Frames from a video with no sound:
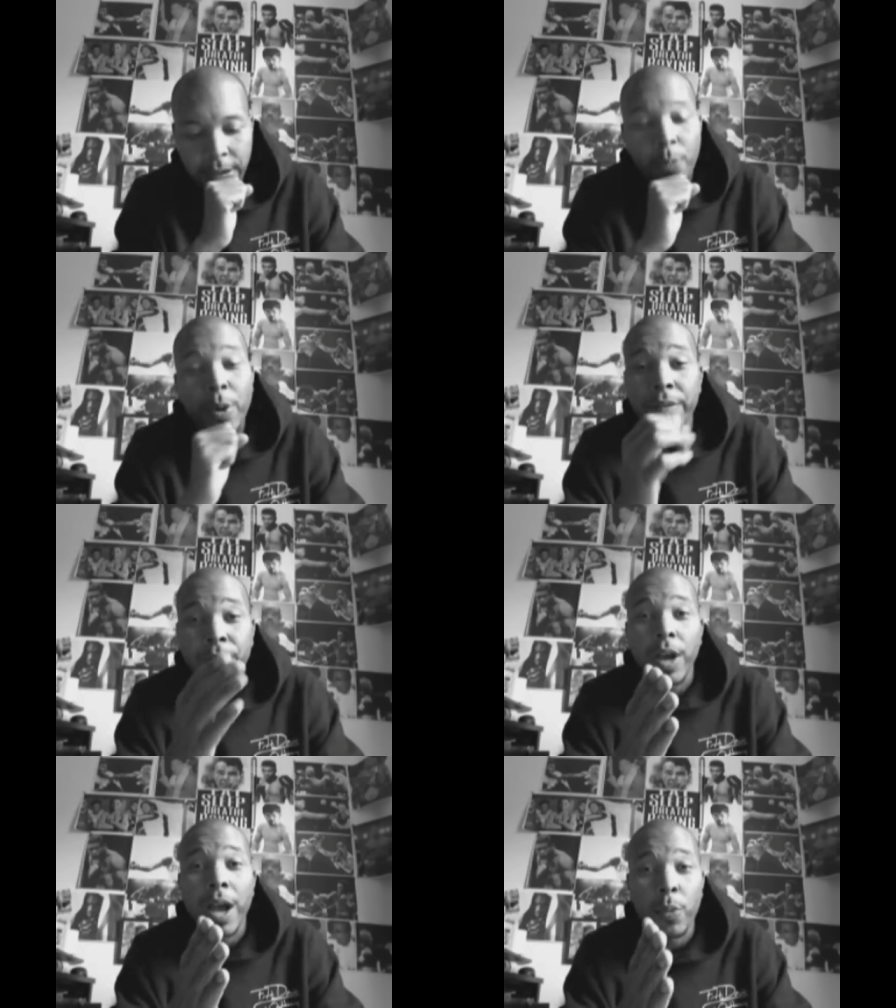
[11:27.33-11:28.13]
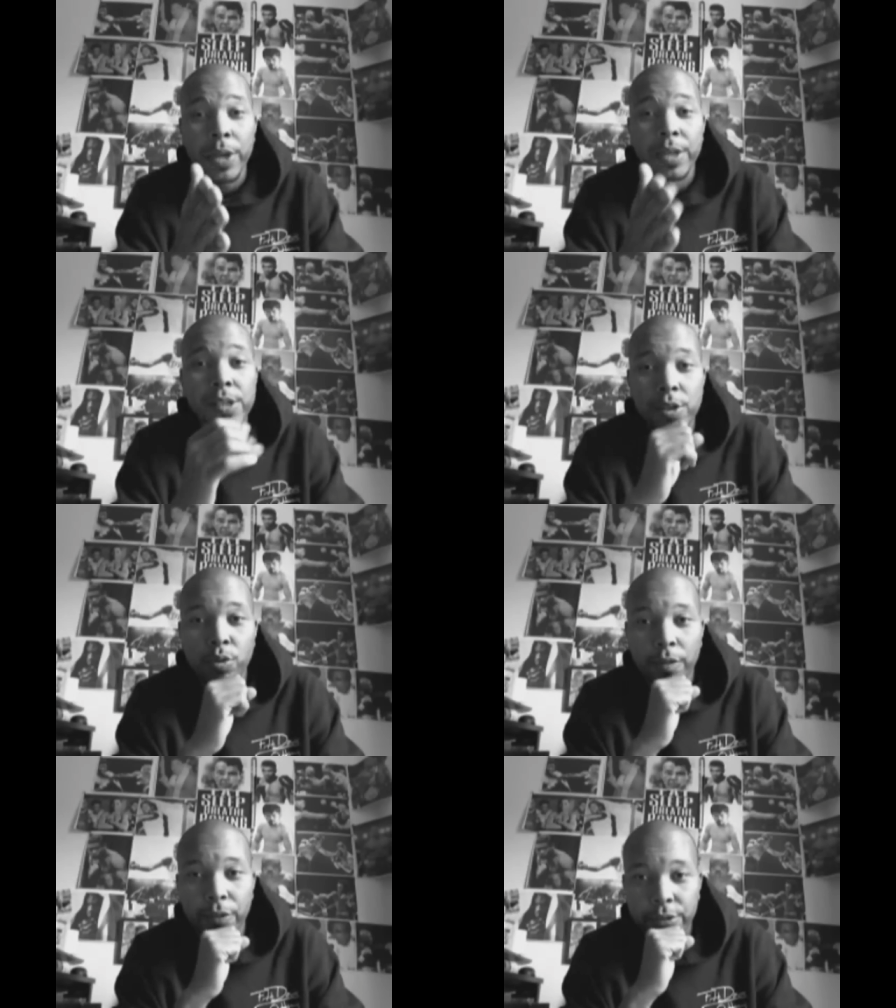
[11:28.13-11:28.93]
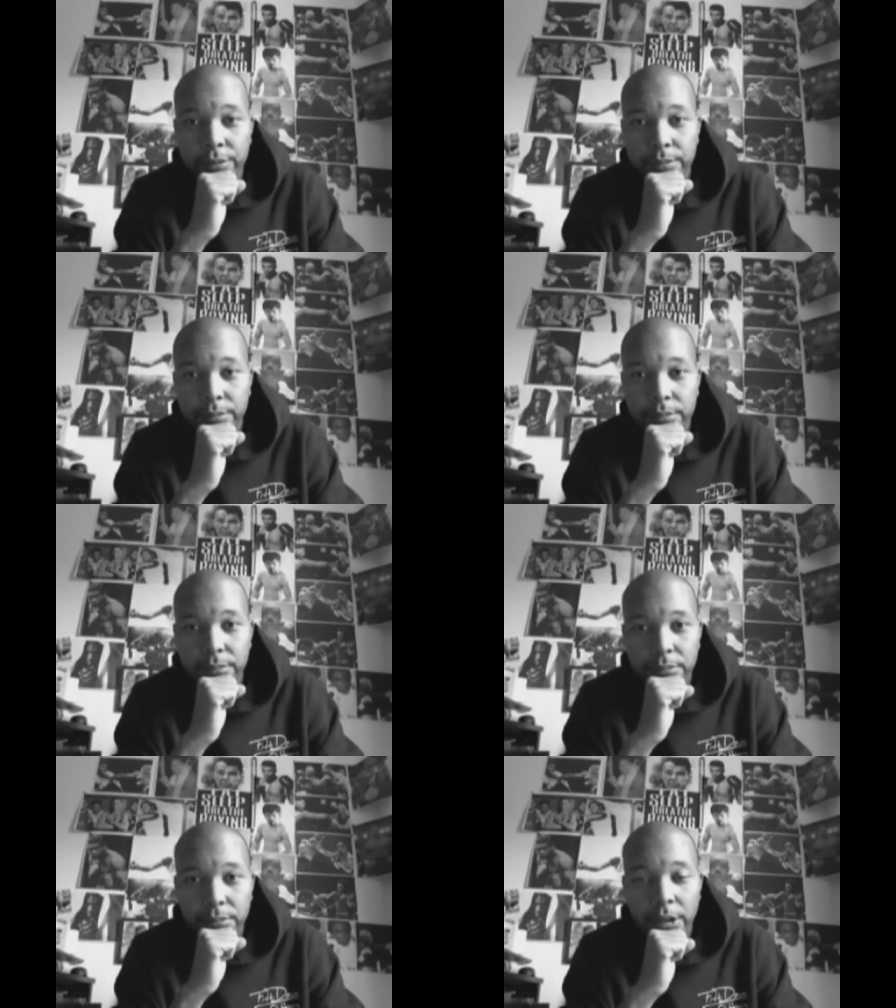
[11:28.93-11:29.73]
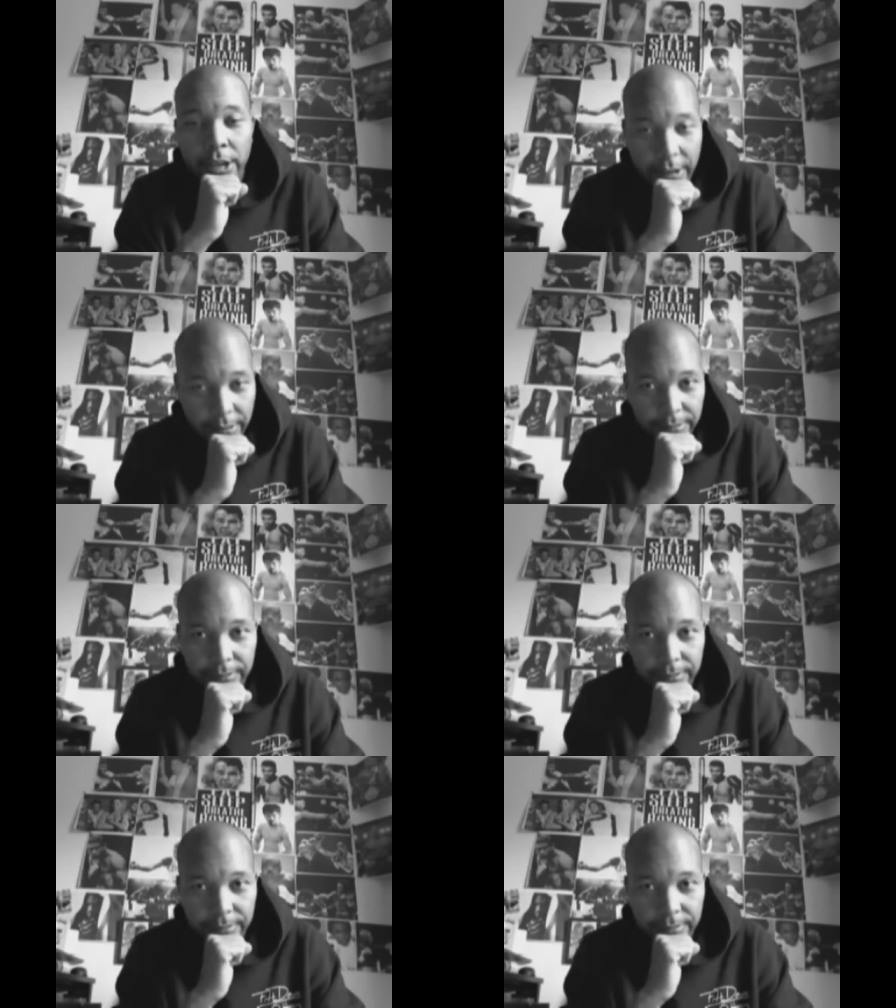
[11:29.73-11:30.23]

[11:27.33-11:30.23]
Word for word: I'm waiting for I'm waiting to see Crawford again.